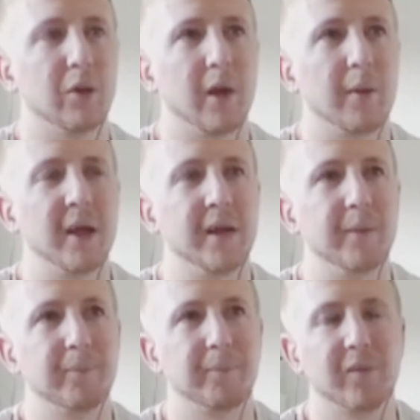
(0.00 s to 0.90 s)
I mean,
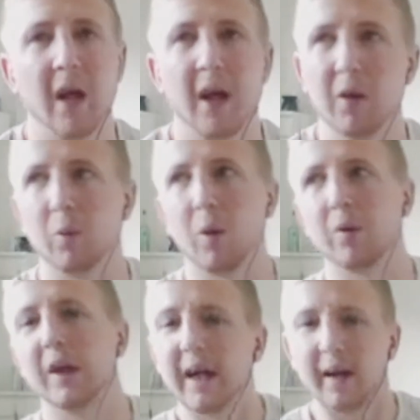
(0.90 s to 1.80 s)
we won't,
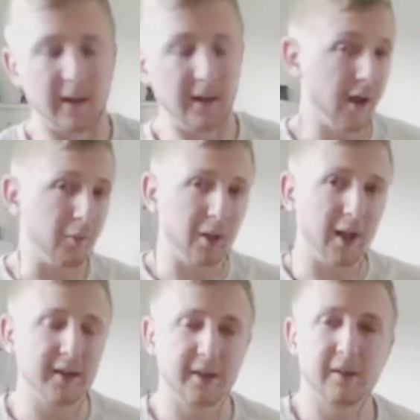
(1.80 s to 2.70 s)
you know,
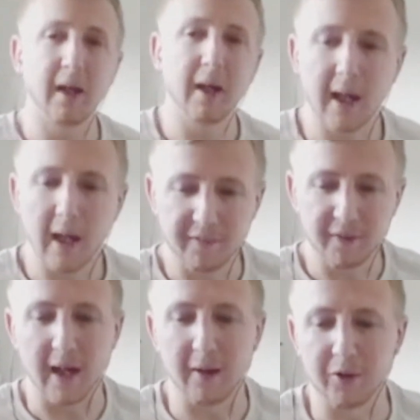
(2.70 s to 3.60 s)
let's get the elephant
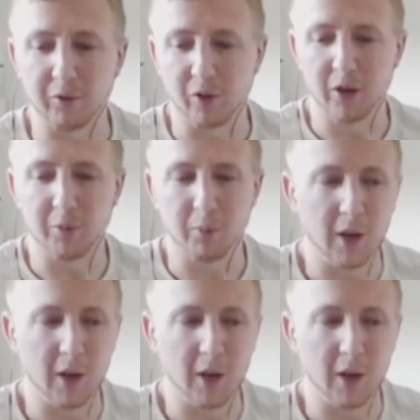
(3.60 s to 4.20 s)
out of the room.